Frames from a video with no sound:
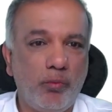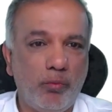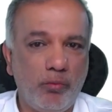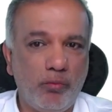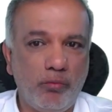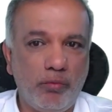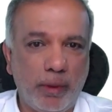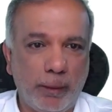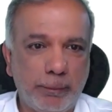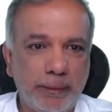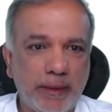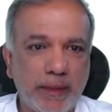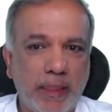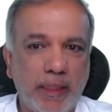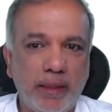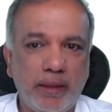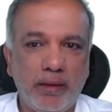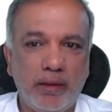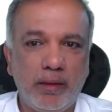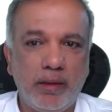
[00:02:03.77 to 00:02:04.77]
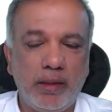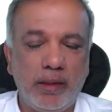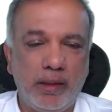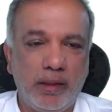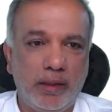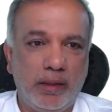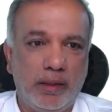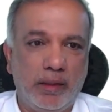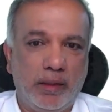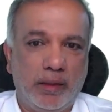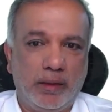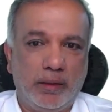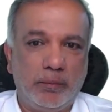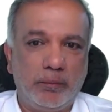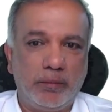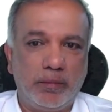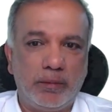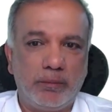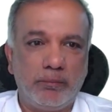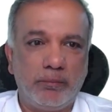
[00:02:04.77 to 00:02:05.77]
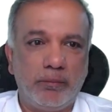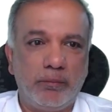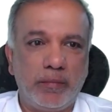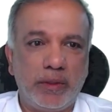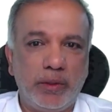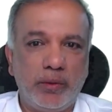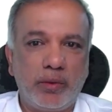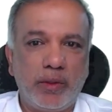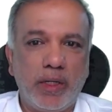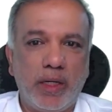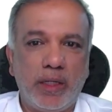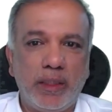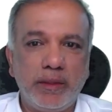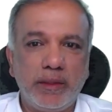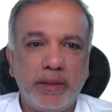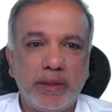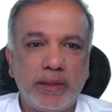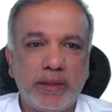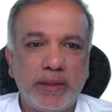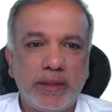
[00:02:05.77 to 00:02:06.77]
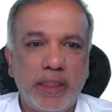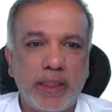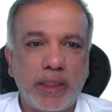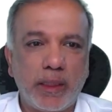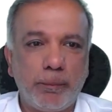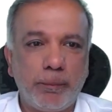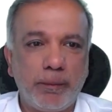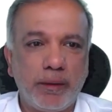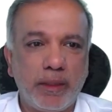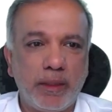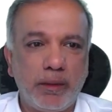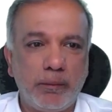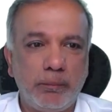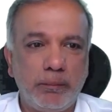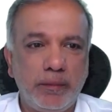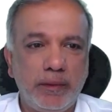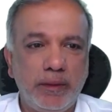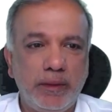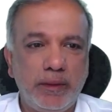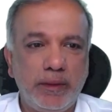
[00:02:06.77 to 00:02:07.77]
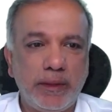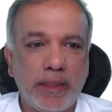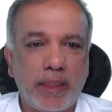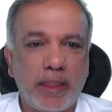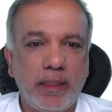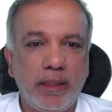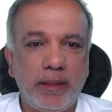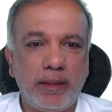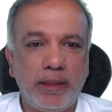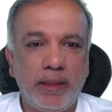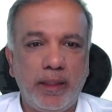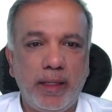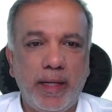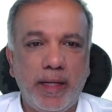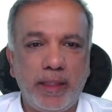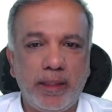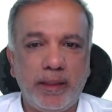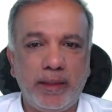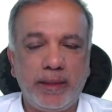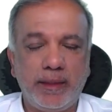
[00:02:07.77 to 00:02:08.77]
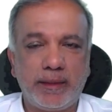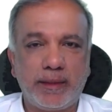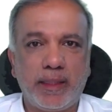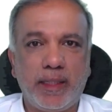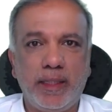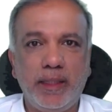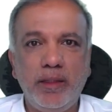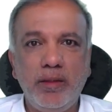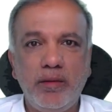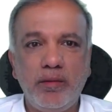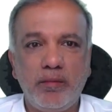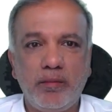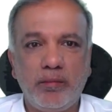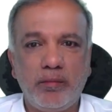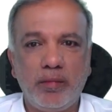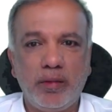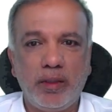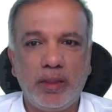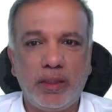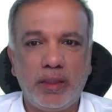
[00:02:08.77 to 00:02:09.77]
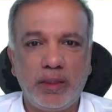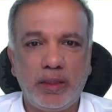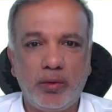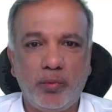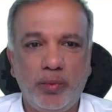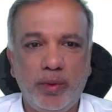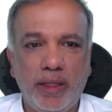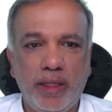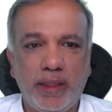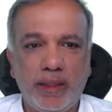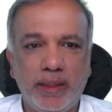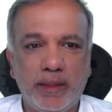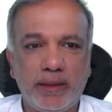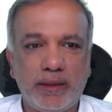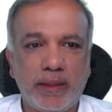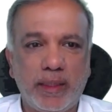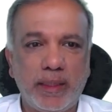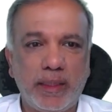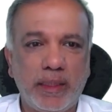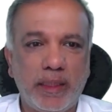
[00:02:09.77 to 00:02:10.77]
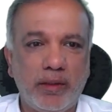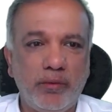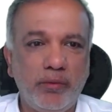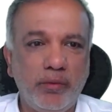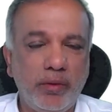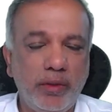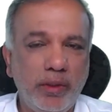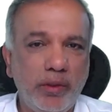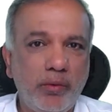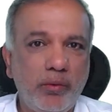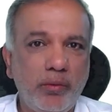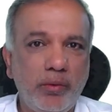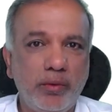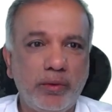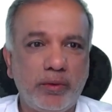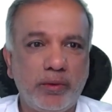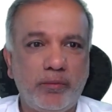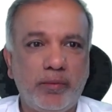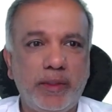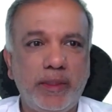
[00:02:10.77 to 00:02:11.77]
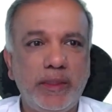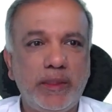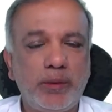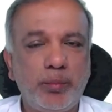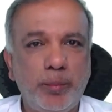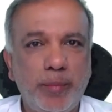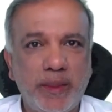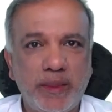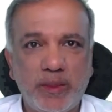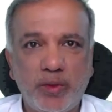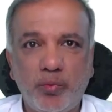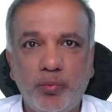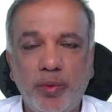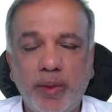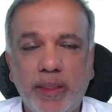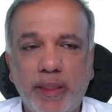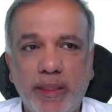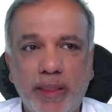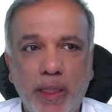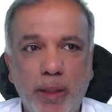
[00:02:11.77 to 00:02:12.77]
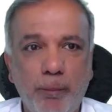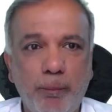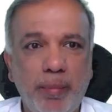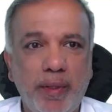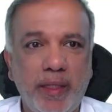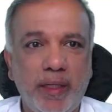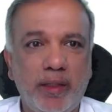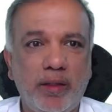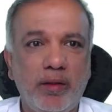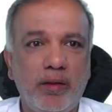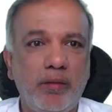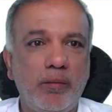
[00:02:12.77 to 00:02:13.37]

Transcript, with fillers: website. But you can't just set up a channel header design uh, the way it is right now. You need to use a very specific template